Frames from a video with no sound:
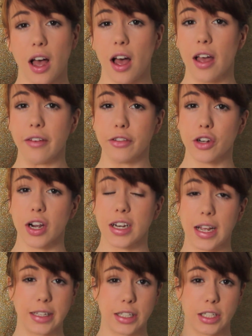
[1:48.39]
I've tried
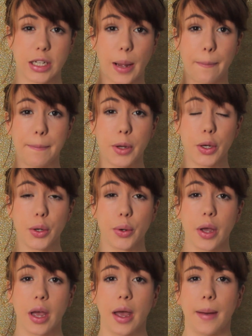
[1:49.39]
it as a shampoo,